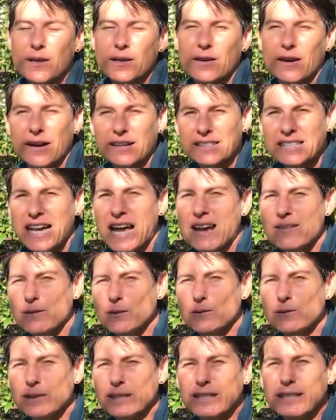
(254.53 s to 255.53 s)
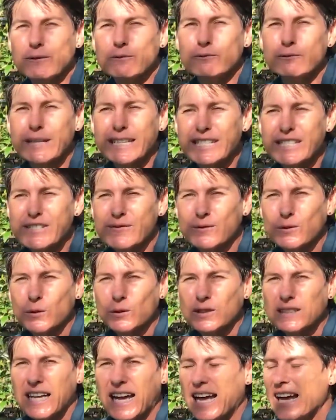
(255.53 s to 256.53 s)
they're going to have a really rich,
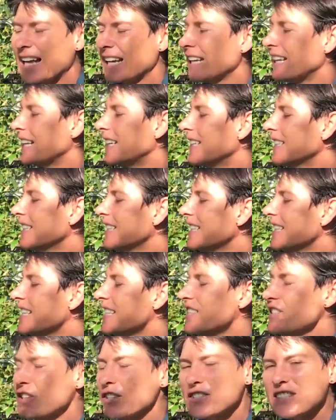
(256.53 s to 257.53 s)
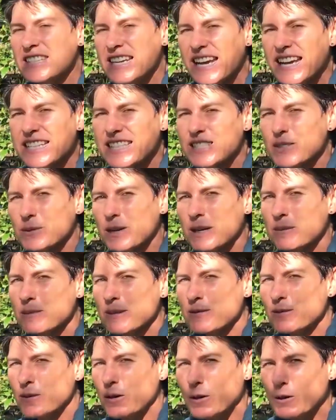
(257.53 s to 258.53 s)
full colour. So test one
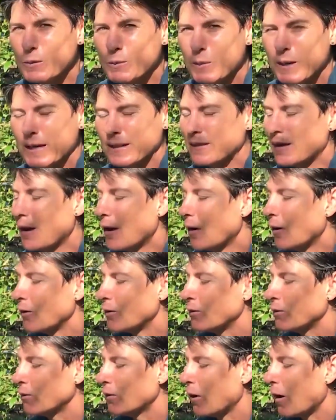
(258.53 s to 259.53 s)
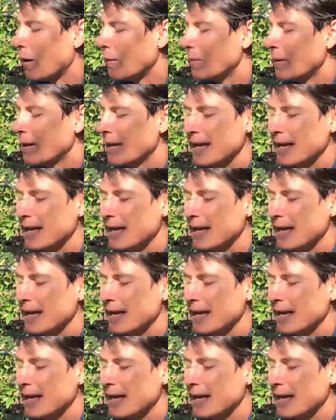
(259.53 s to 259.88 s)
before you pick the whole crop.